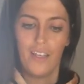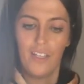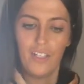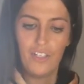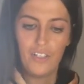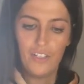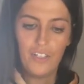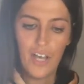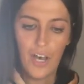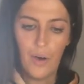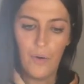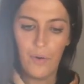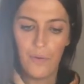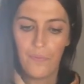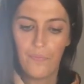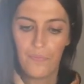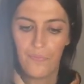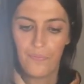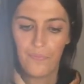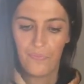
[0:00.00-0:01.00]
So
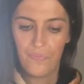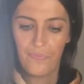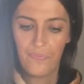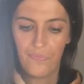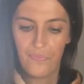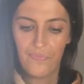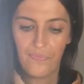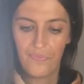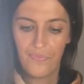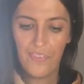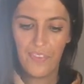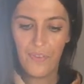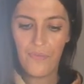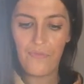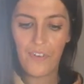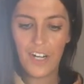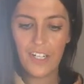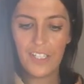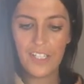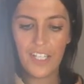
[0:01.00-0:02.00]
the
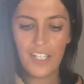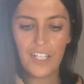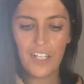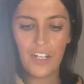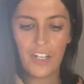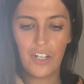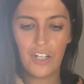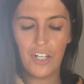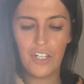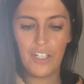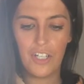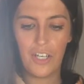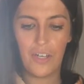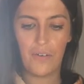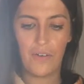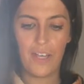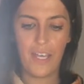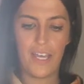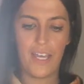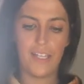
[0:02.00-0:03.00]
first thing that you're going to
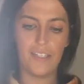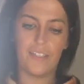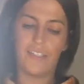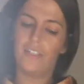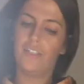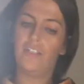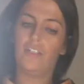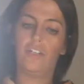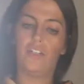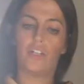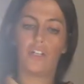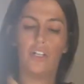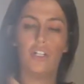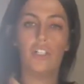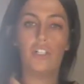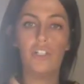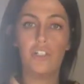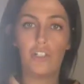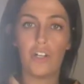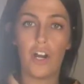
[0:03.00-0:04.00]
do is you're going to
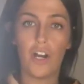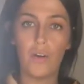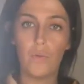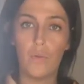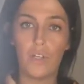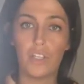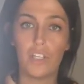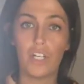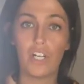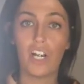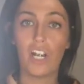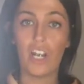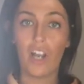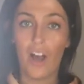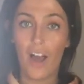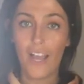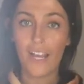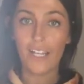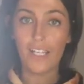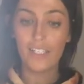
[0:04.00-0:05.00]
start with your
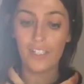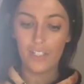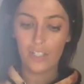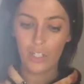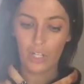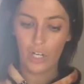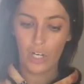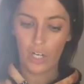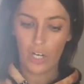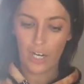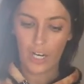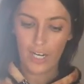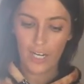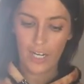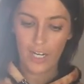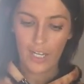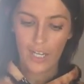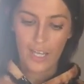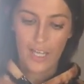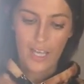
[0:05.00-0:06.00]
lightest
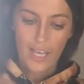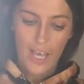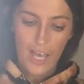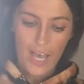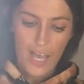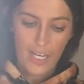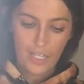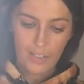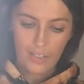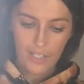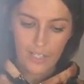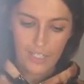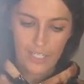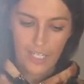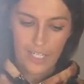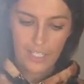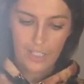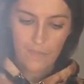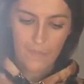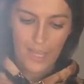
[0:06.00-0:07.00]
color, and you just
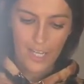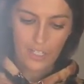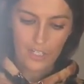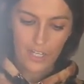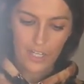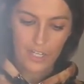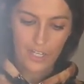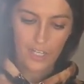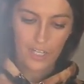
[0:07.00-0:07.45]
need to make sure that